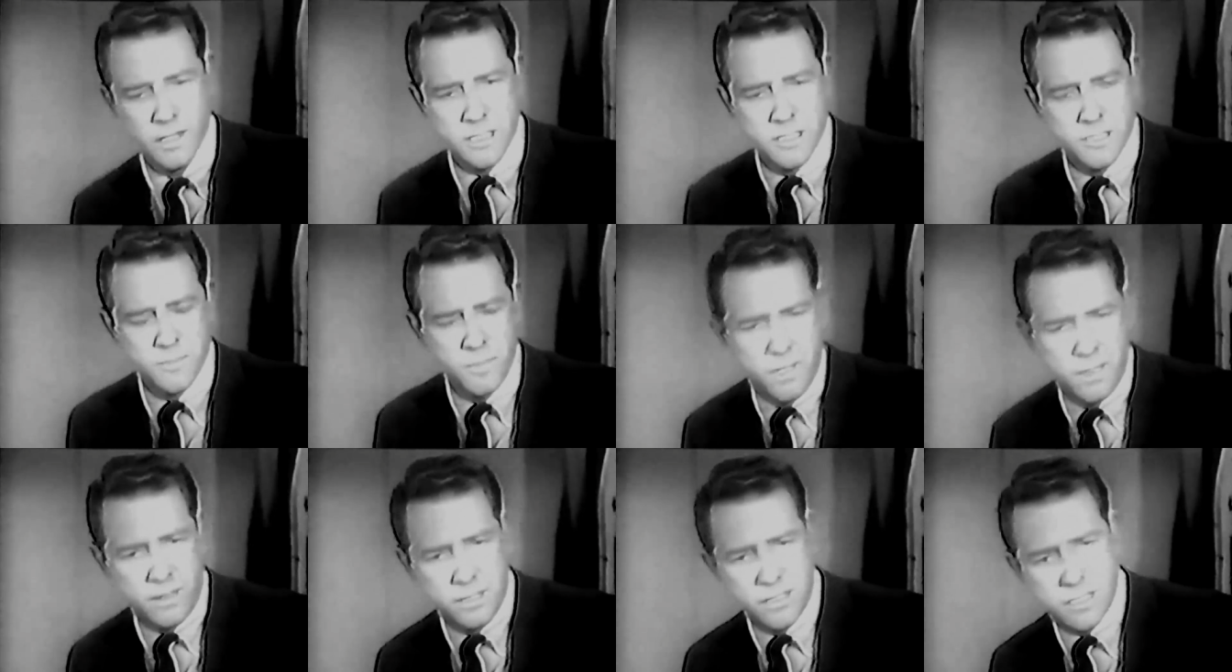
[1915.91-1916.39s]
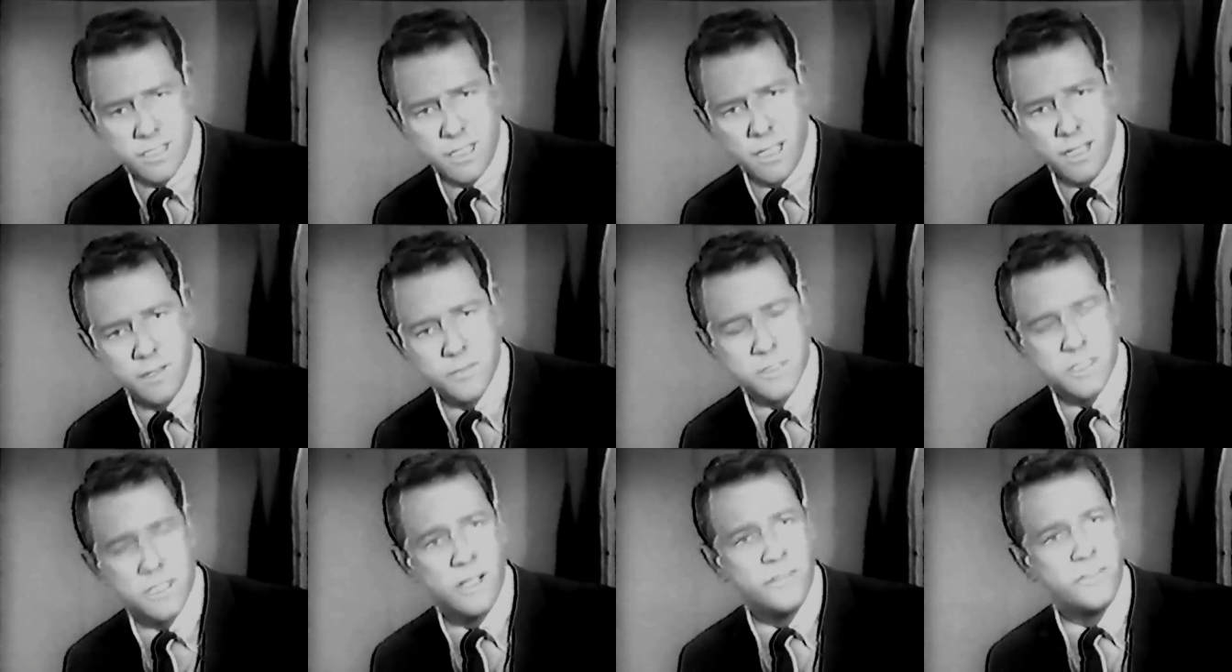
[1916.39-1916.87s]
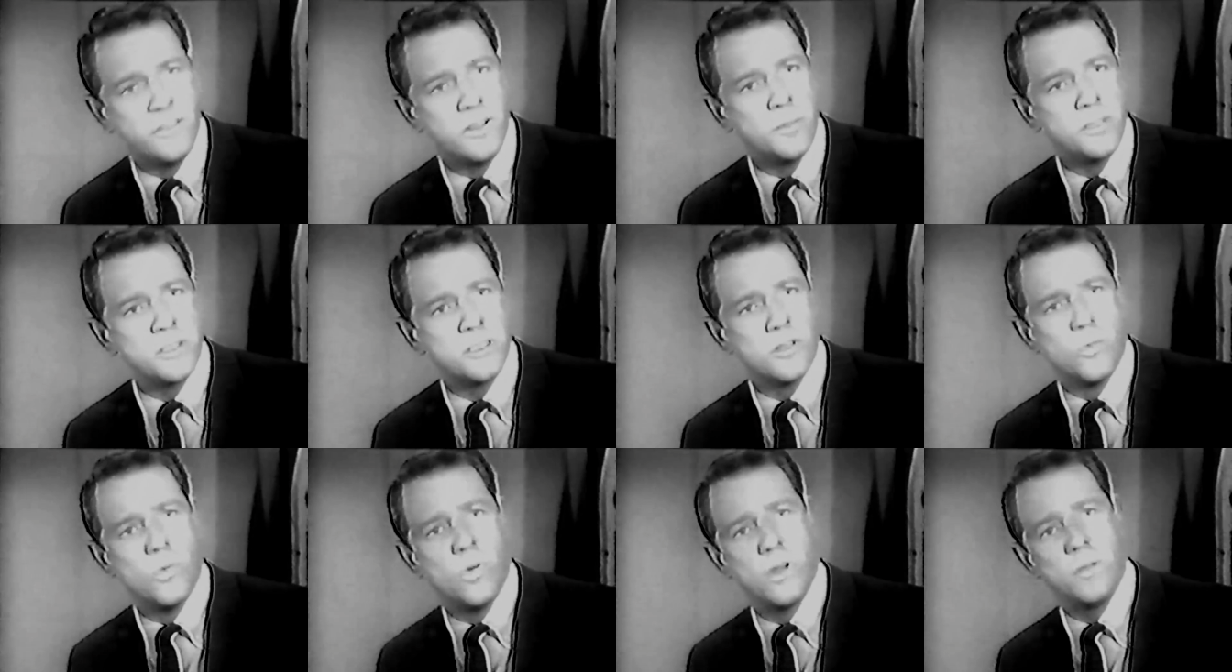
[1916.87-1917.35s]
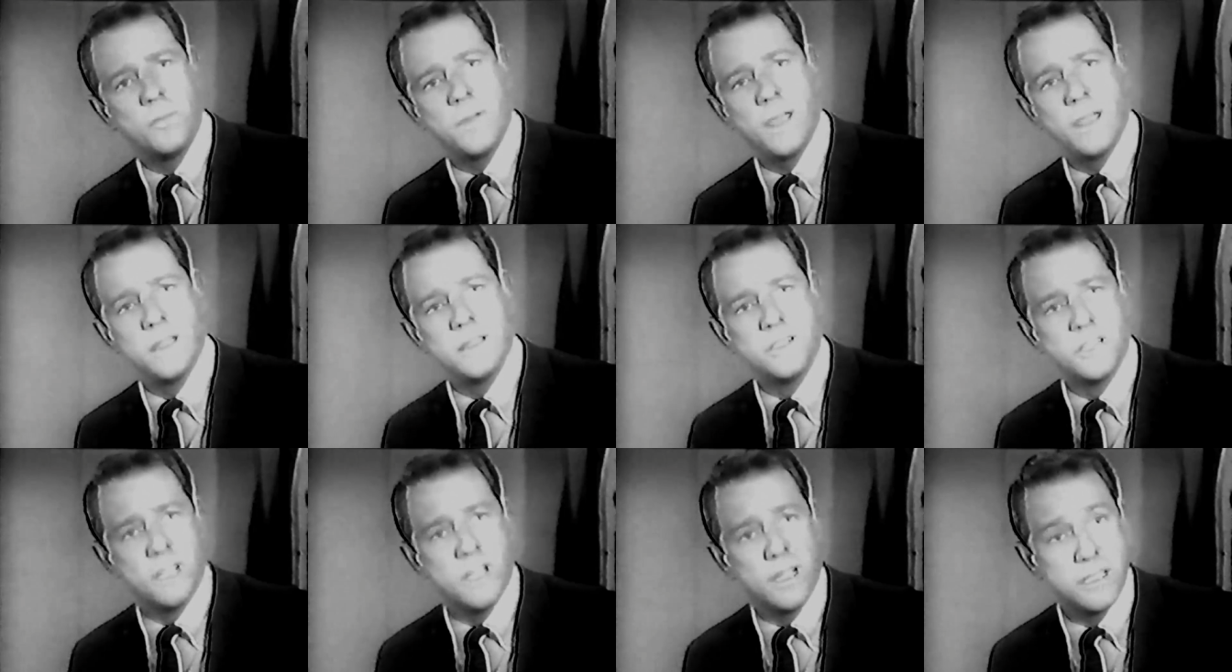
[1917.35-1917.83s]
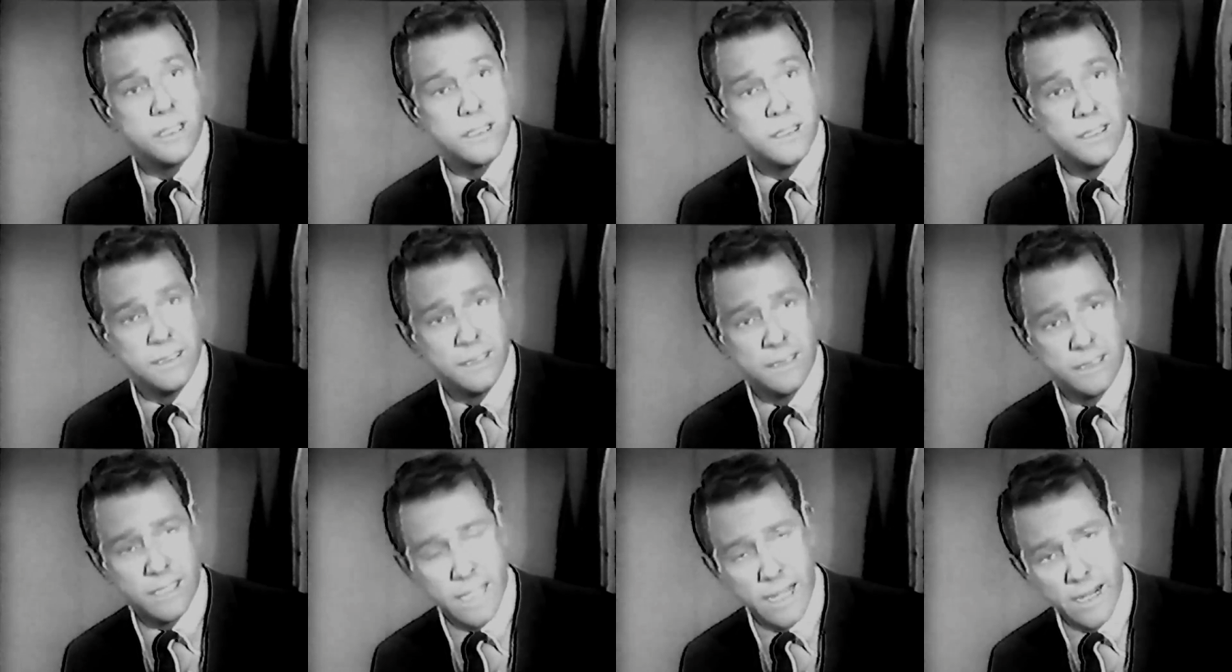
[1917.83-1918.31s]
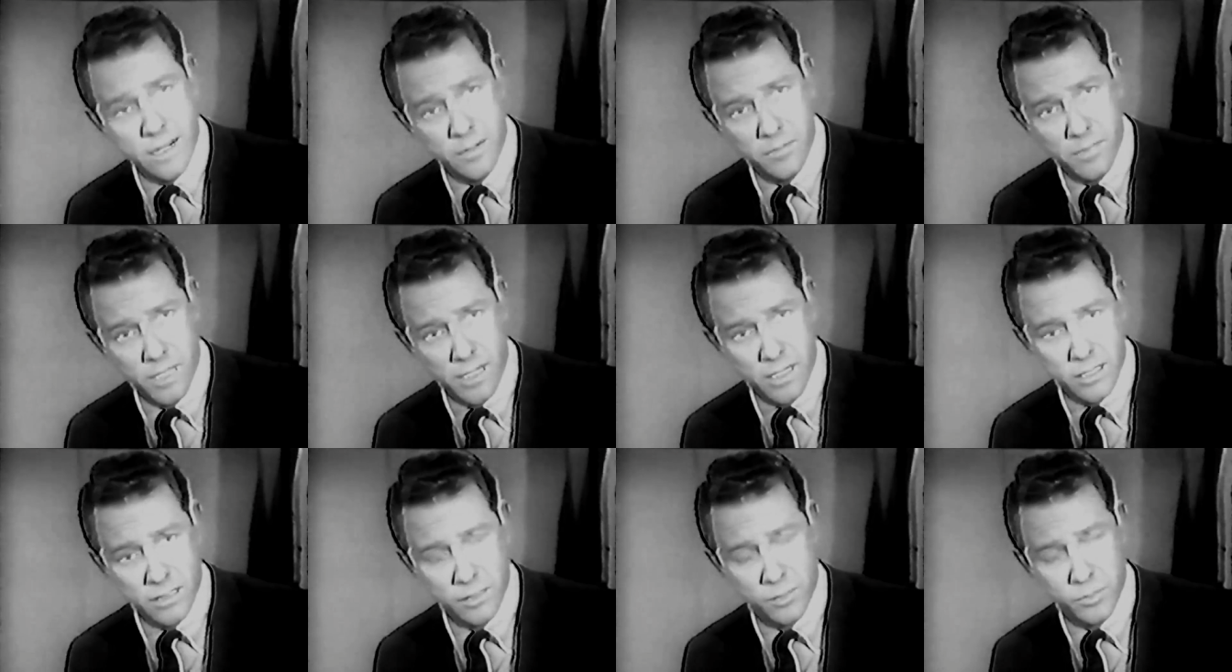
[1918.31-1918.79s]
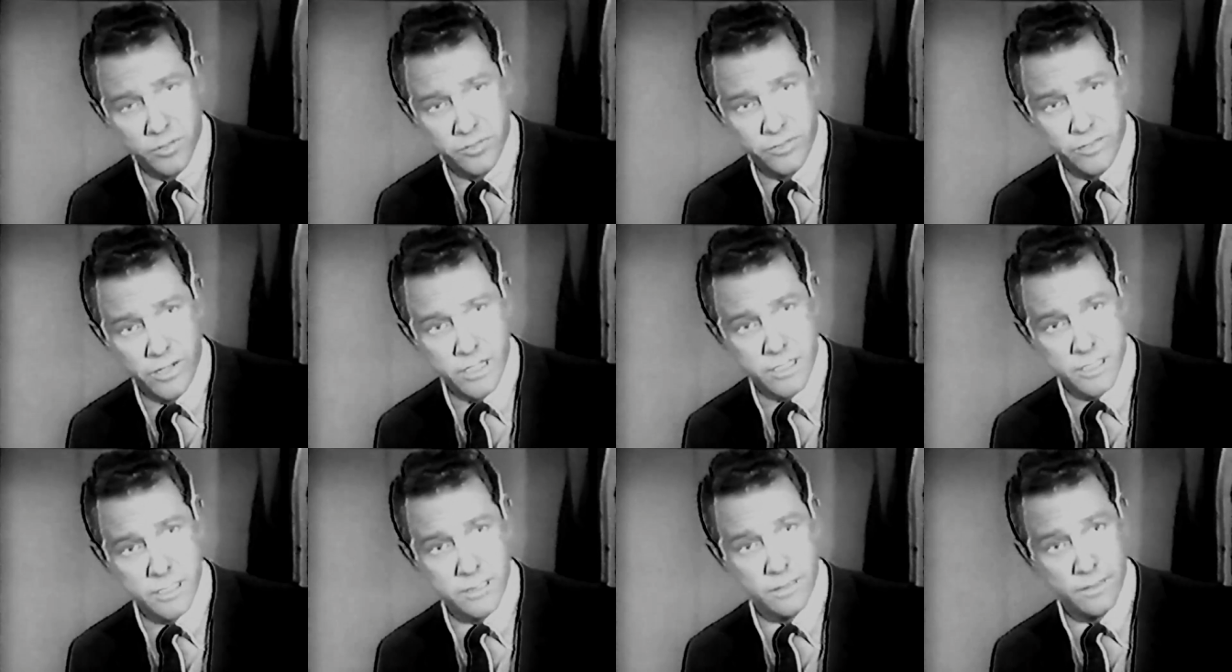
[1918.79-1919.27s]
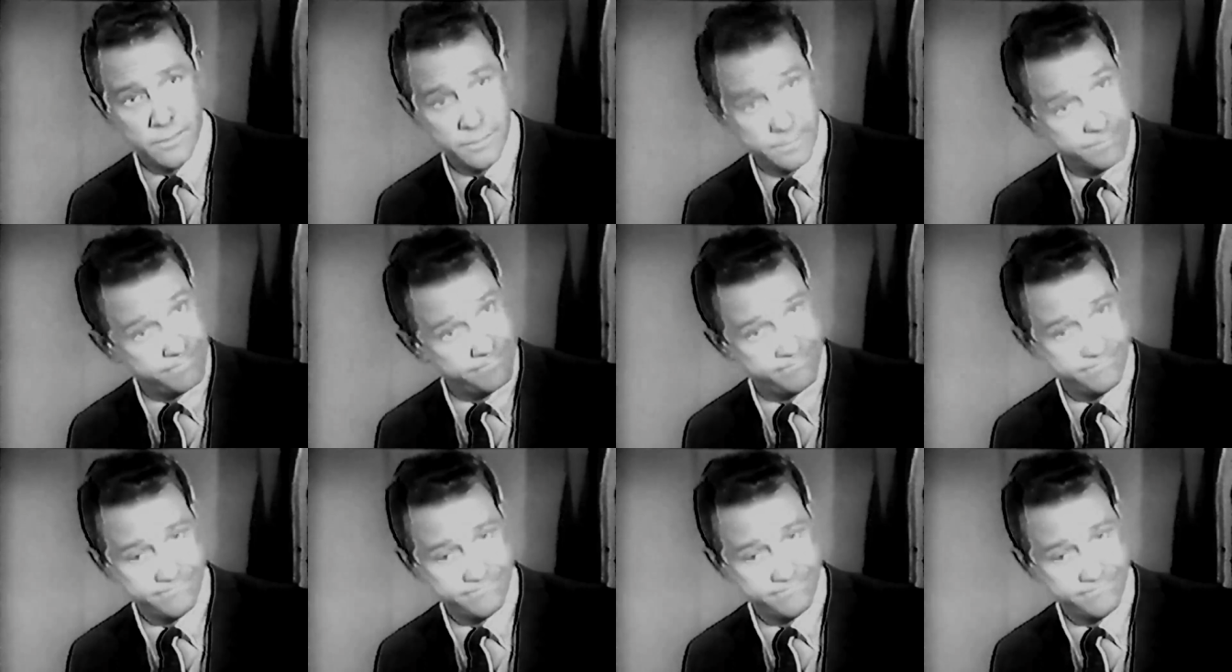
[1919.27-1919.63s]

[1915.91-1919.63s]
Smith has set himself up as a one-man judge of the entire medical profession.